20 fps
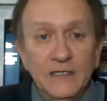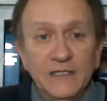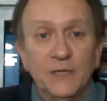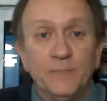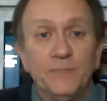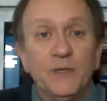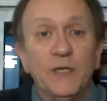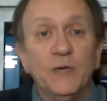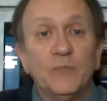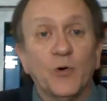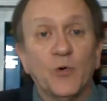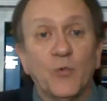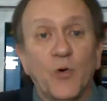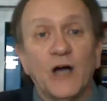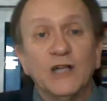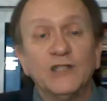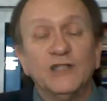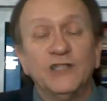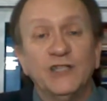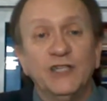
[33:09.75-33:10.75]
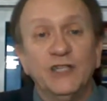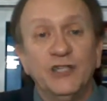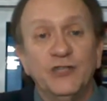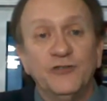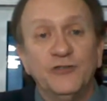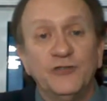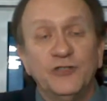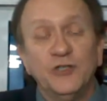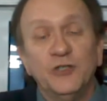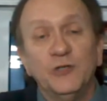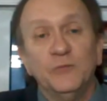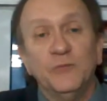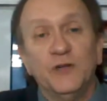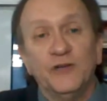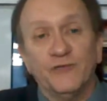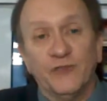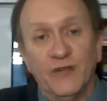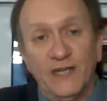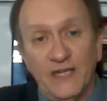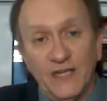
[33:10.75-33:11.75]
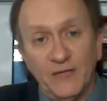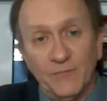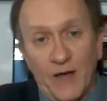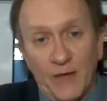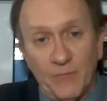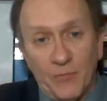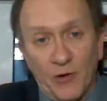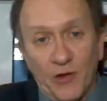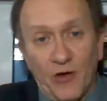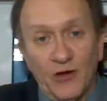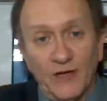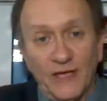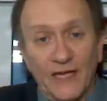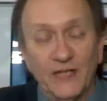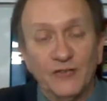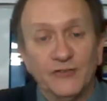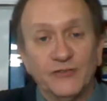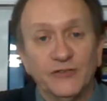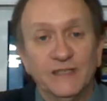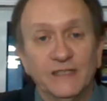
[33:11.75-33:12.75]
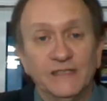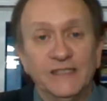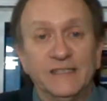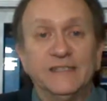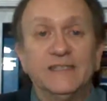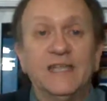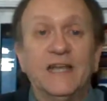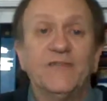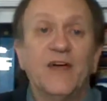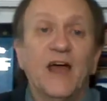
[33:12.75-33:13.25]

the people watching the YouTube and reading my blog entries instead